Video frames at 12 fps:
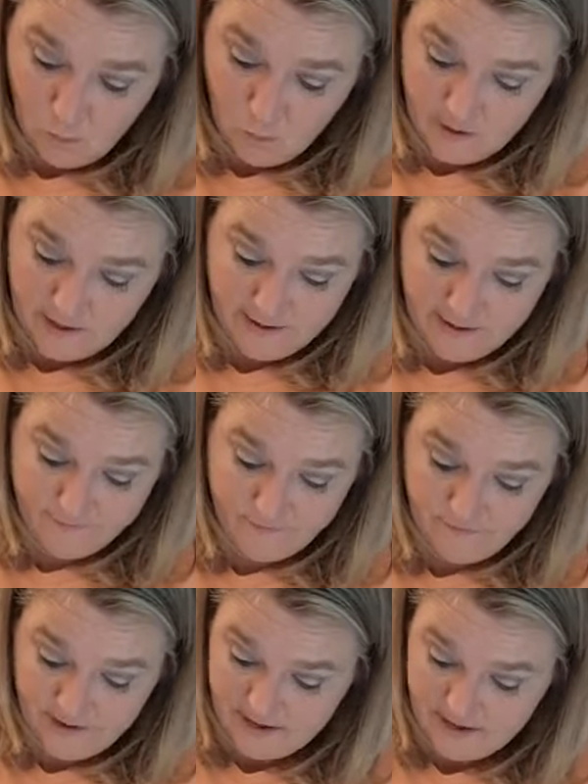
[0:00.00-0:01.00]
What I
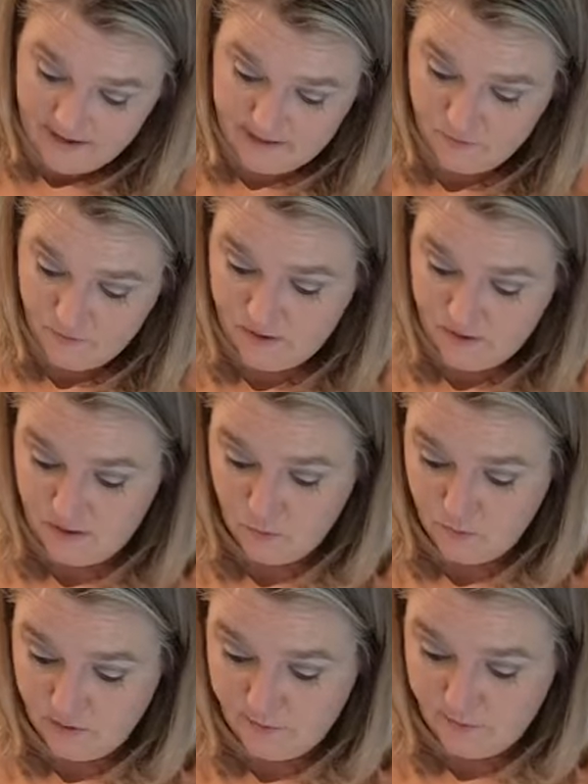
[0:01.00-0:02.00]
find with these
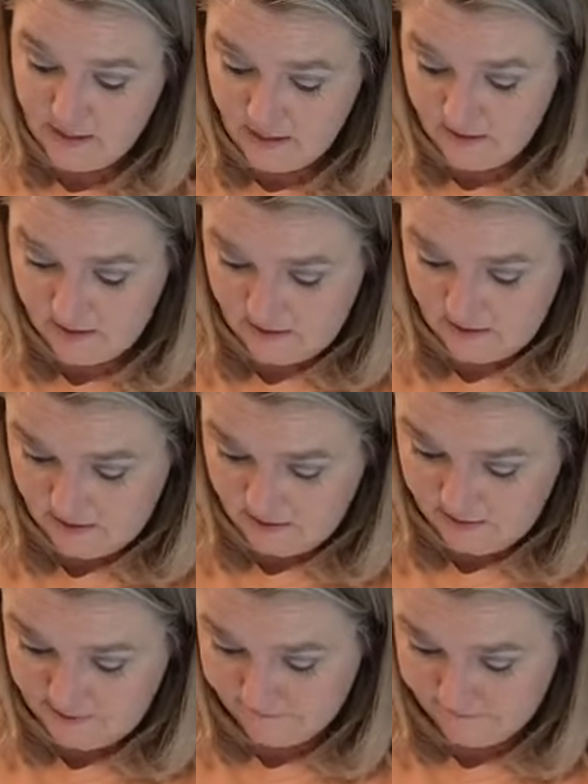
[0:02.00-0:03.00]
wood beads
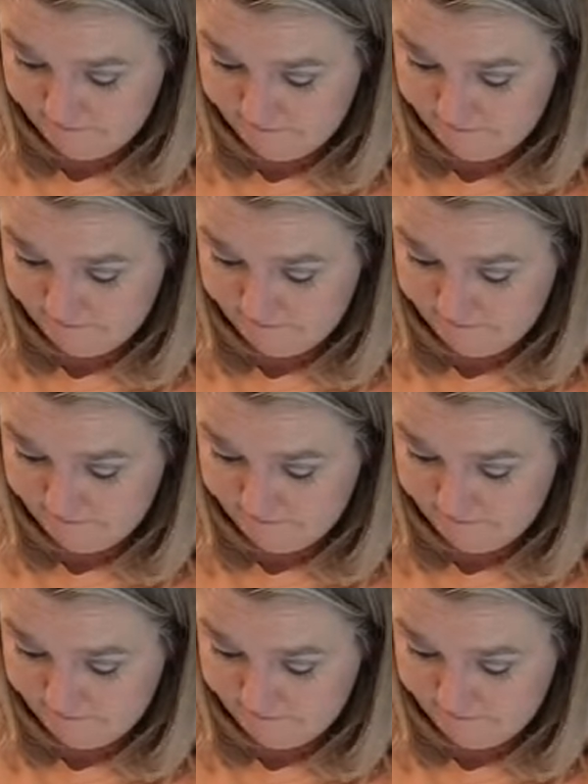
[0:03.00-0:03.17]
is